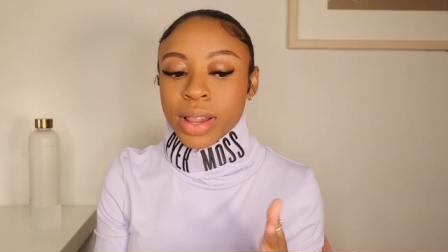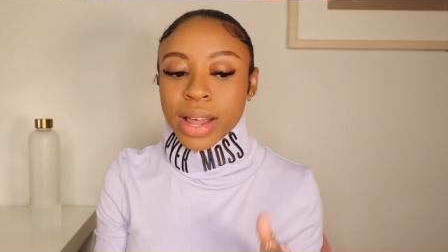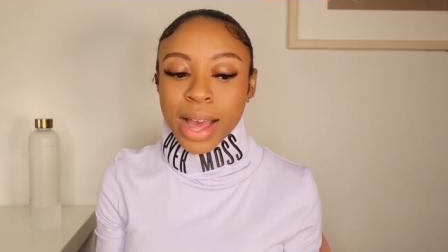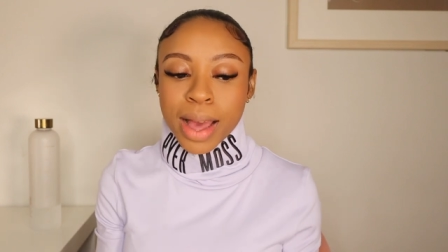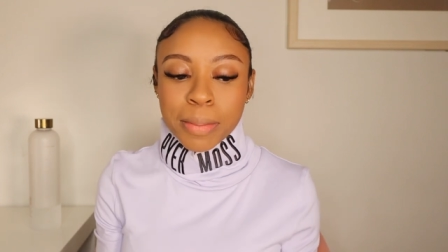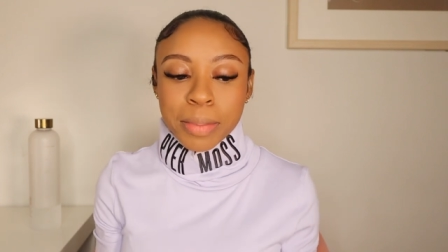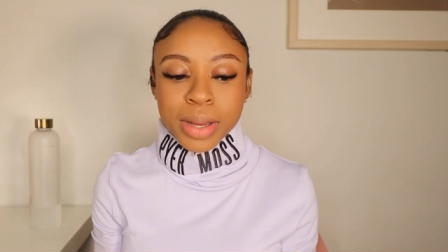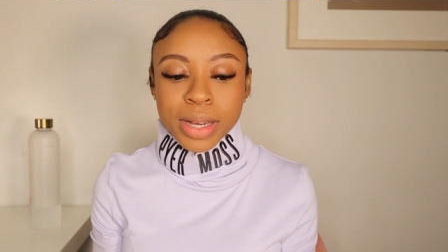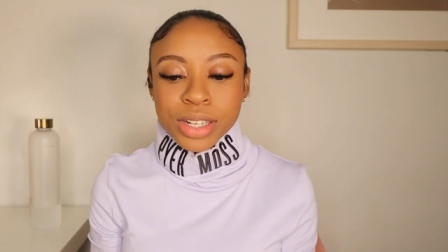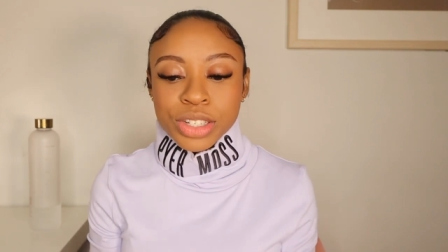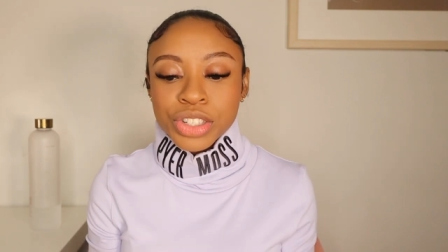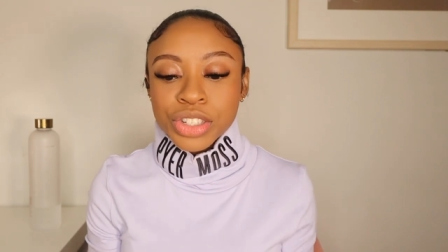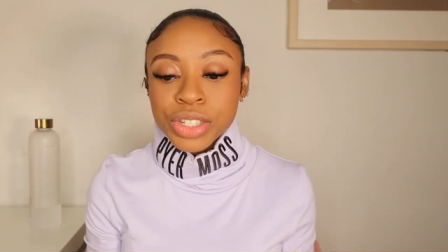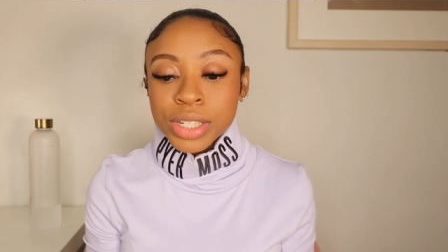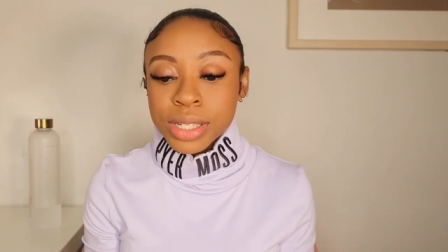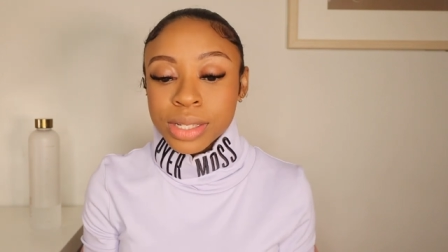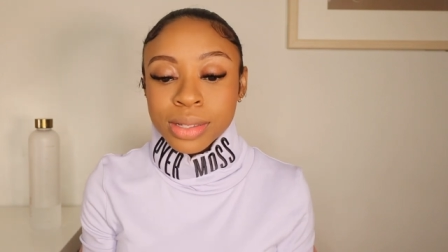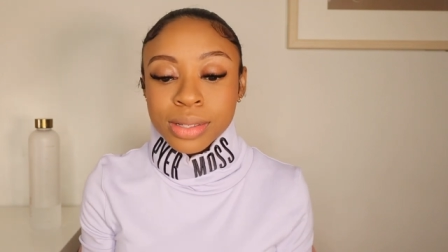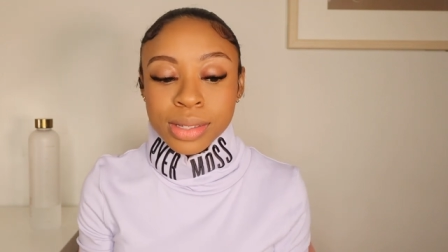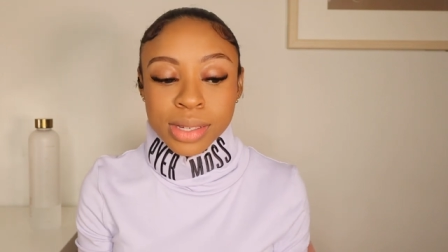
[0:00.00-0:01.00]
that because
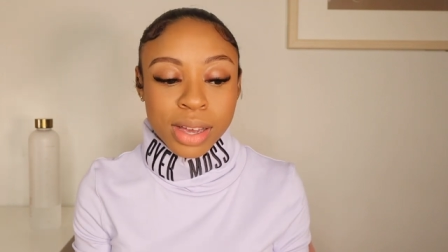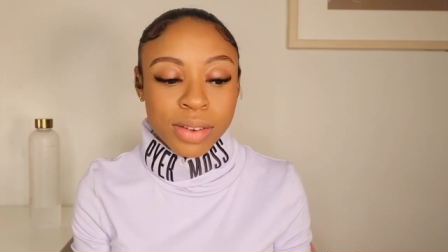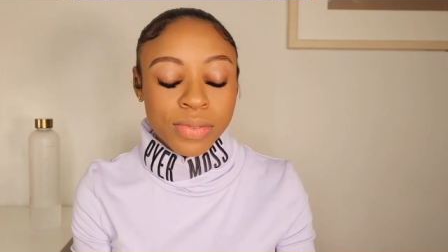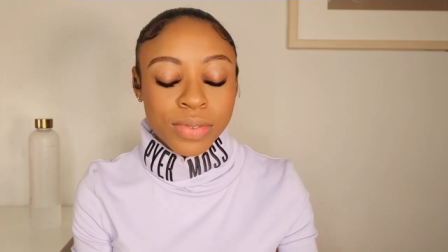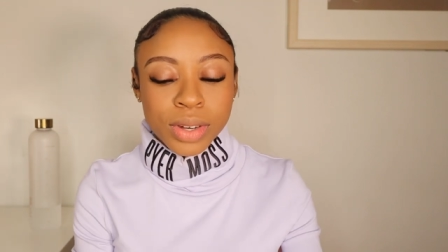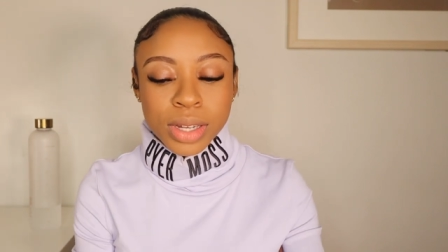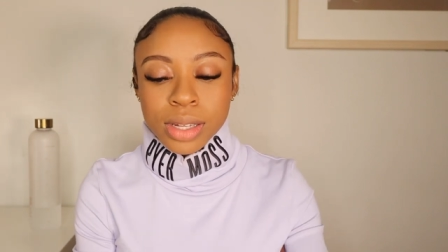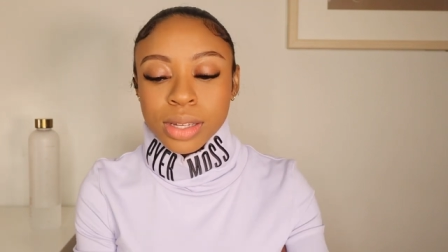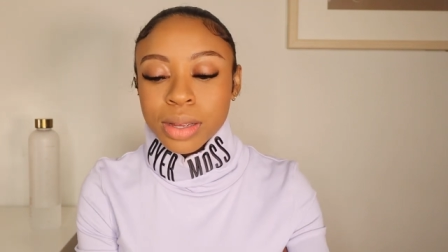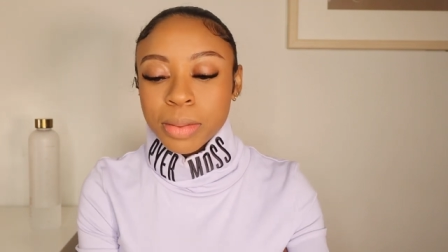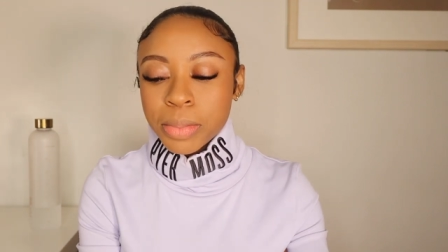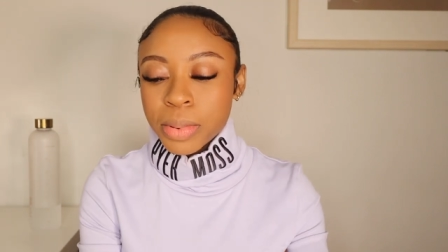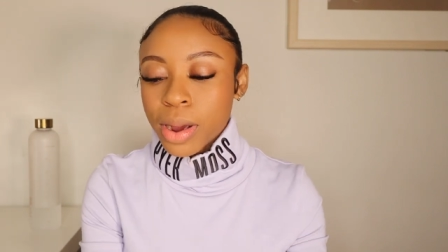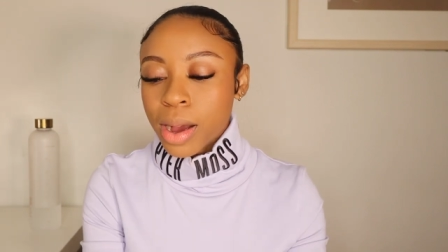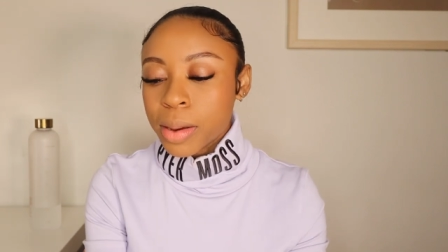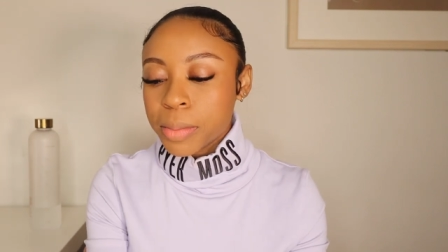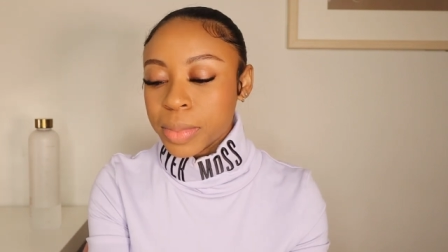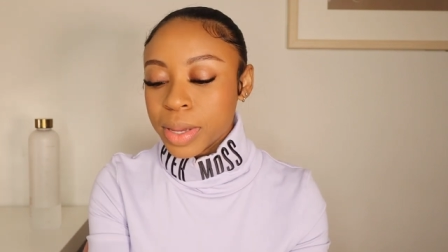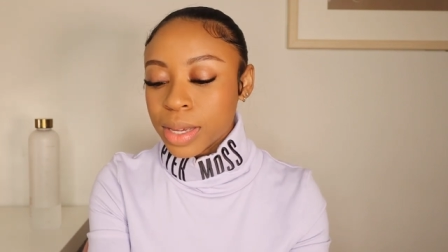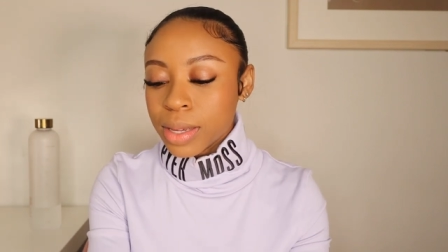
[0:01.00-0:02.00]
she definitely
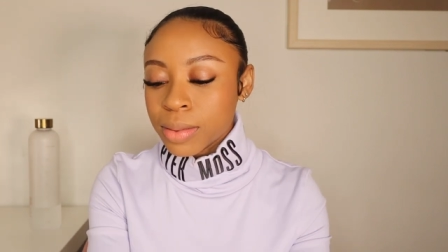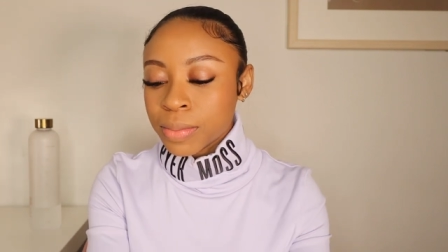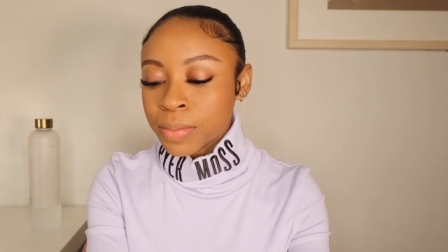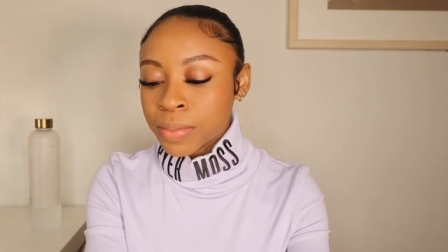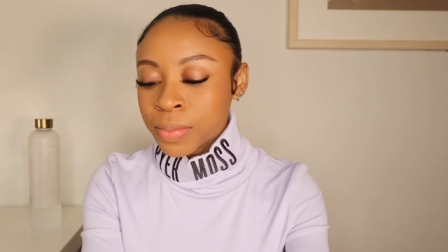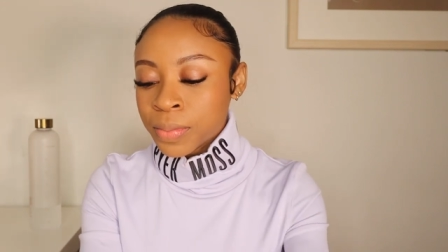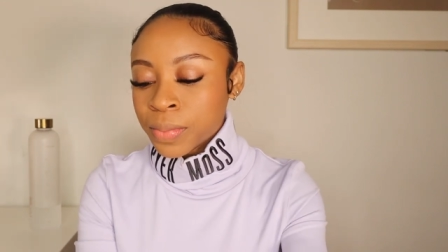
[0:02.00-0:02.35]
brought me,